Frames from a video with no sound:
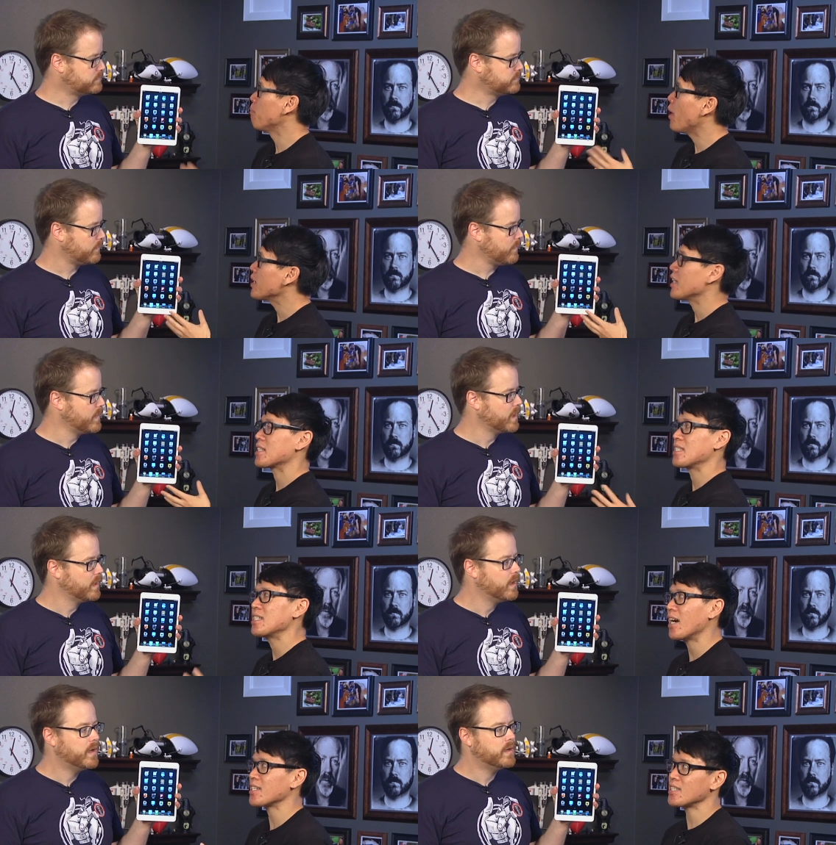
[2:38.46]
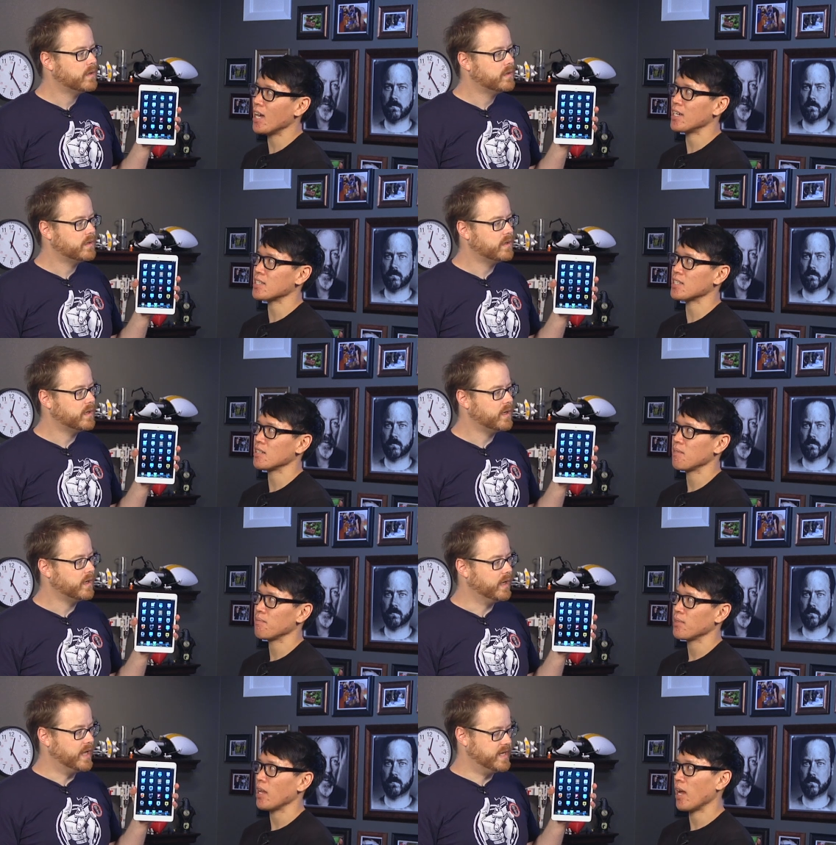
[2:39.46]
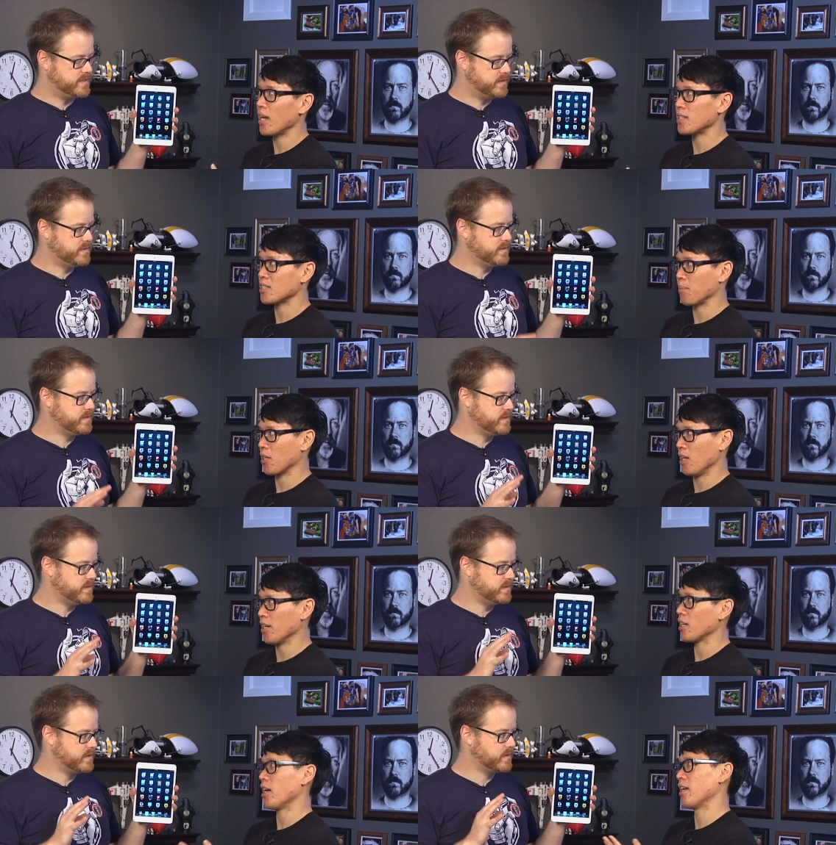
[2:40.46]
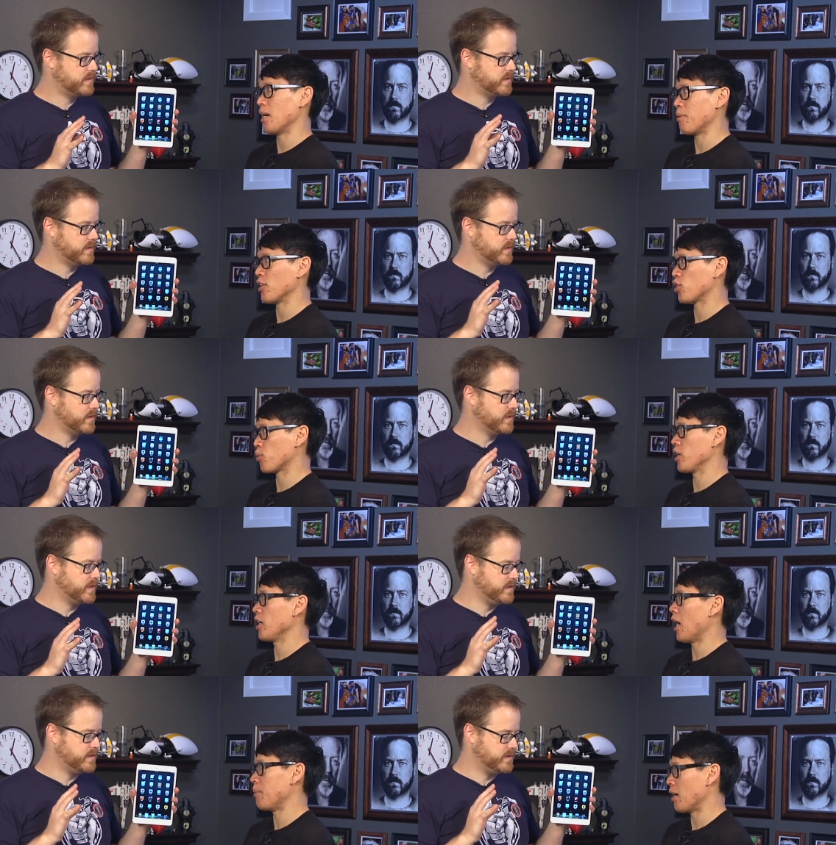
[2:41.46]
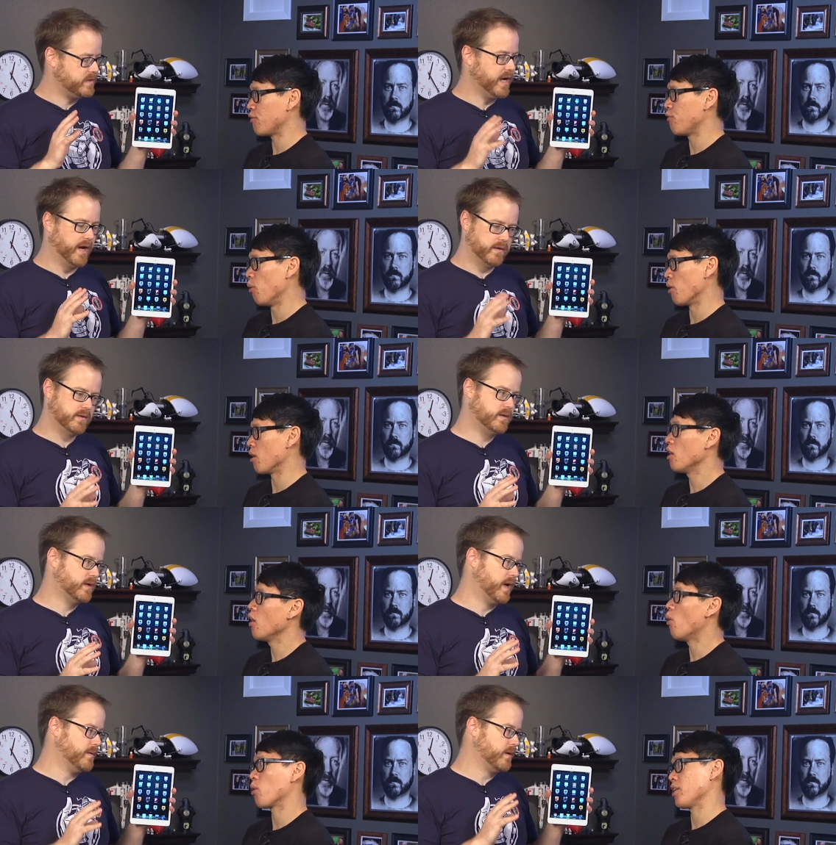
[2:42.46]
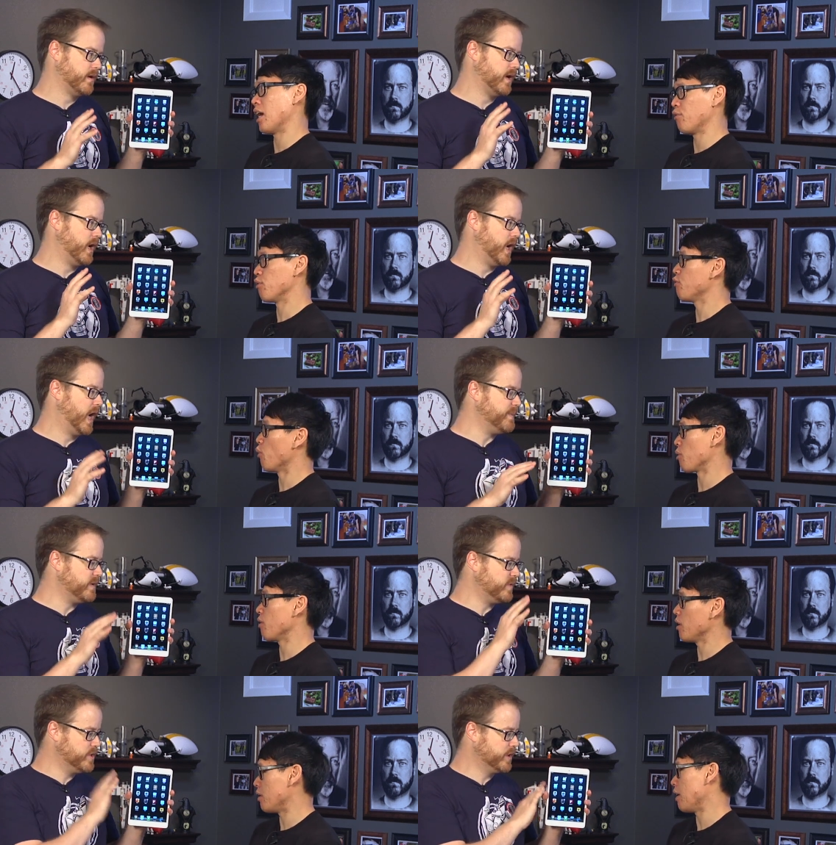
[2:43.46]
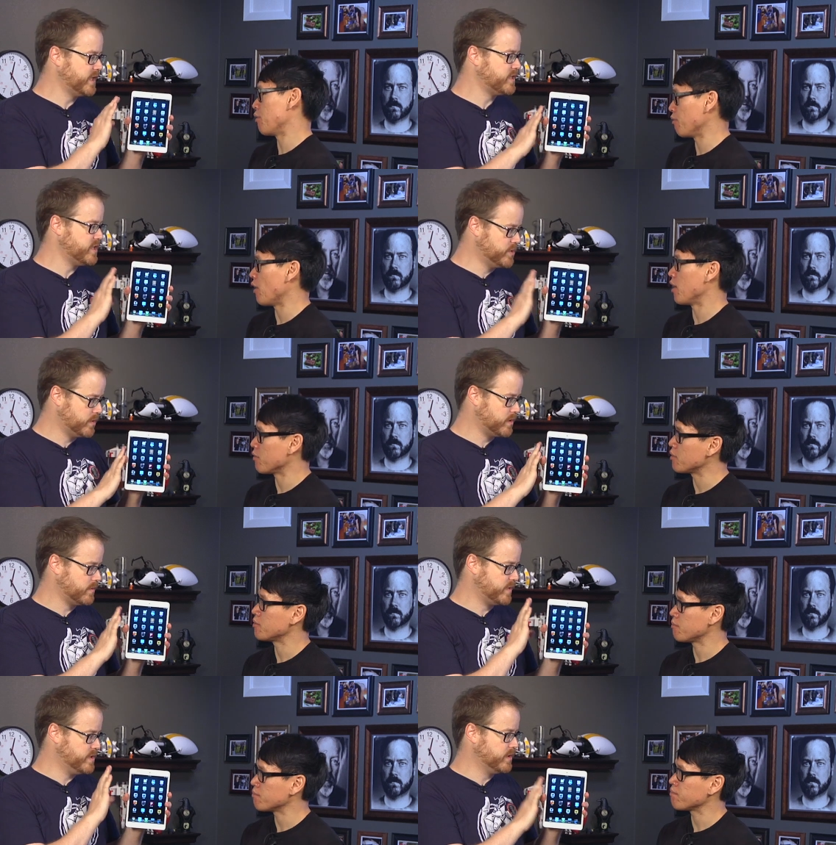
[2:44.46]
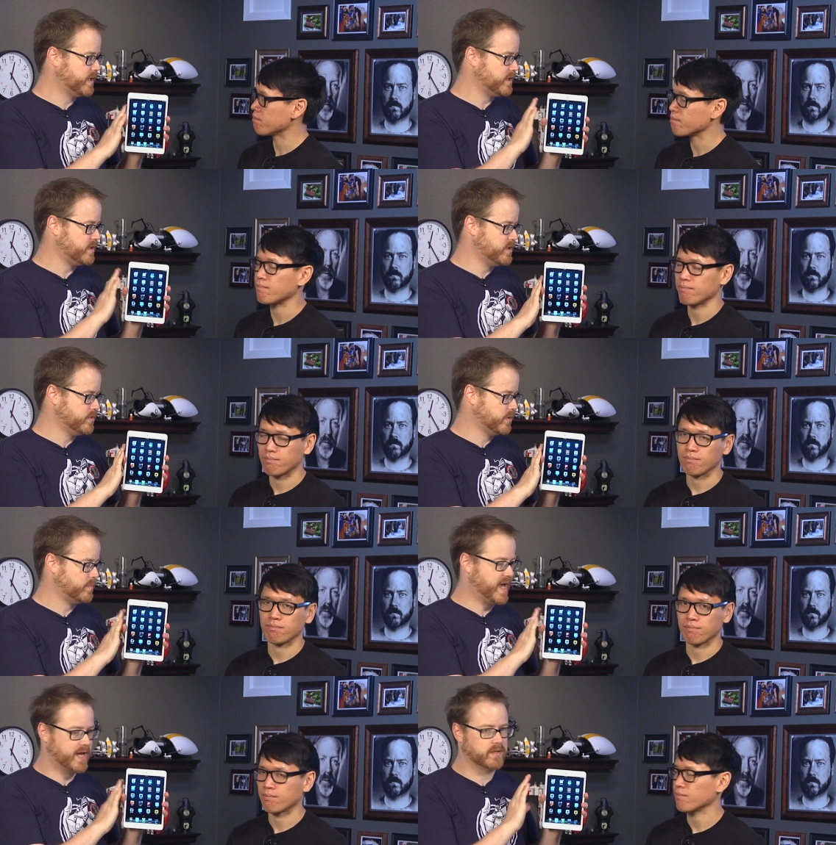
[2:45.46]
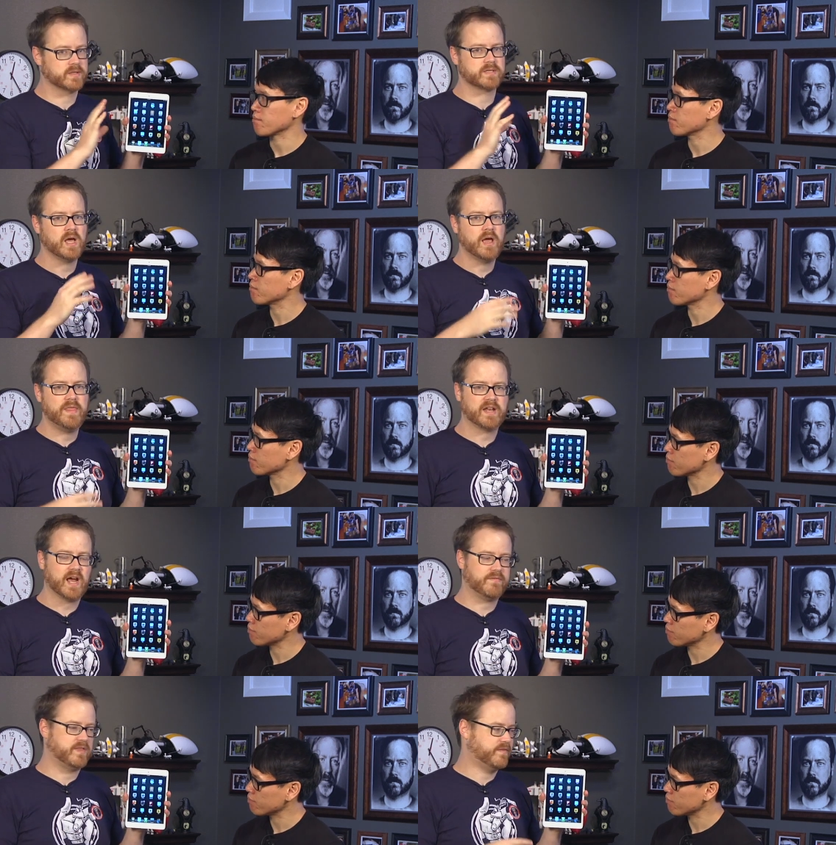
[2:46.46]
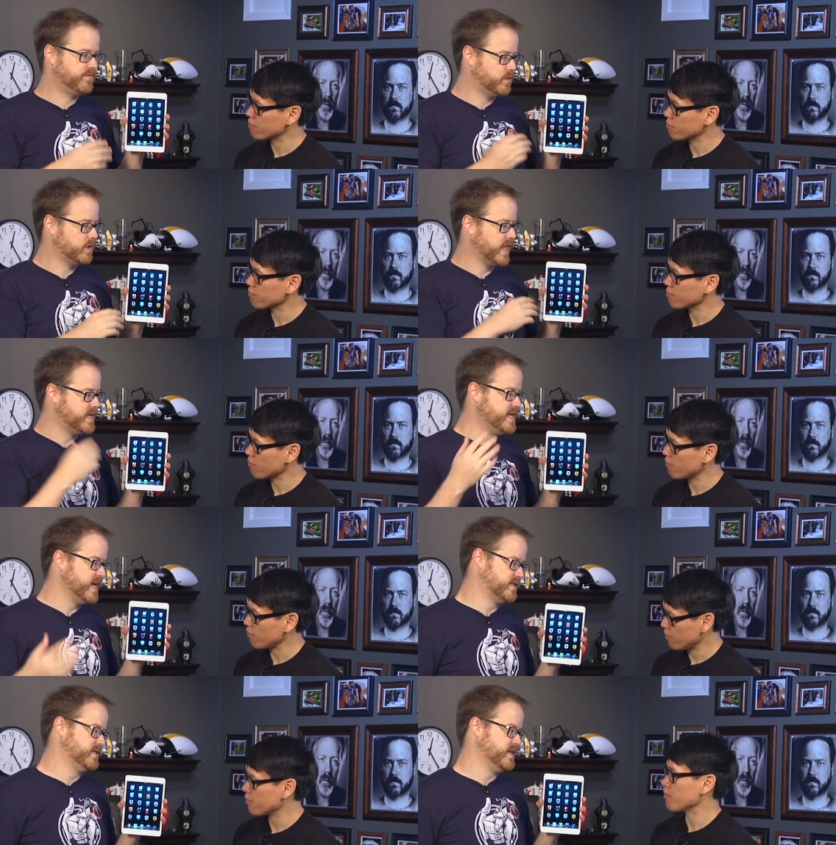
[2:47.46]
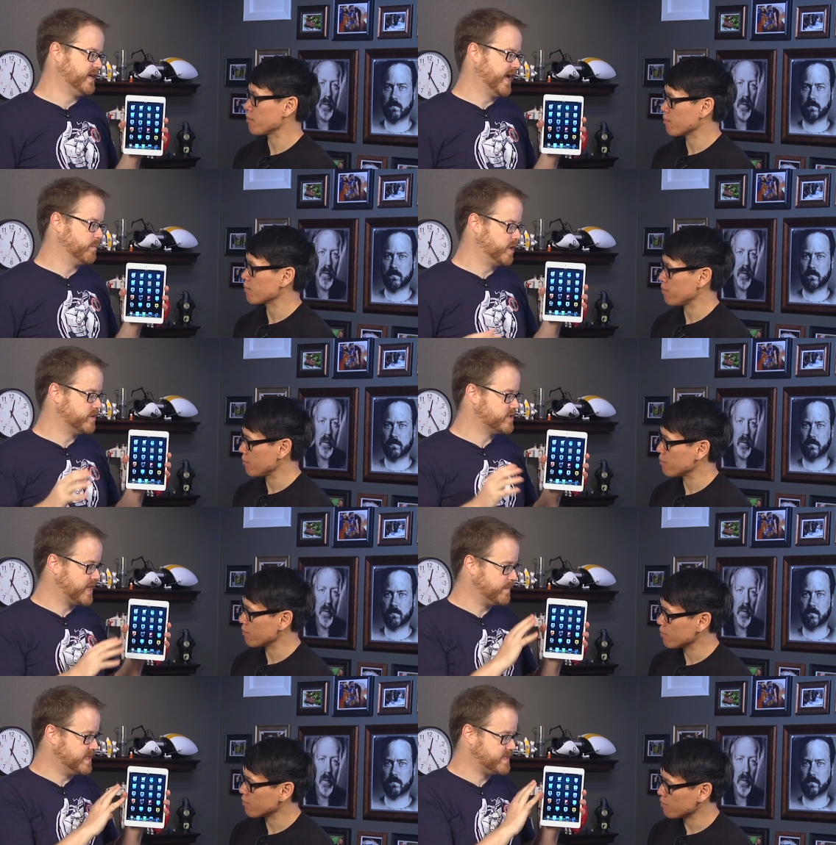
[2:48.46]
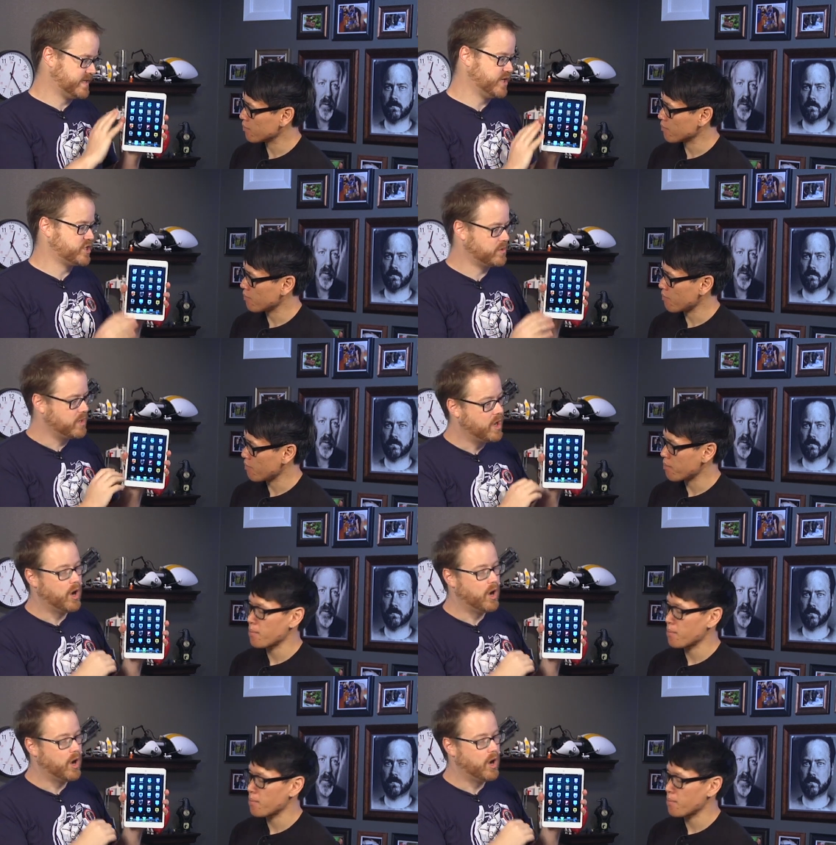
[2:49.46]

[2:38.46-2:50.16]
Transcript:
Speaker 1: but it's not as nice as something like an iPad 3, iPad yeah. 4, or the iPhone 4. I mean, when
Speaker 2: you look at the 5. newer when you look at the newer panels that have the full NTSC gamut, so that means that they show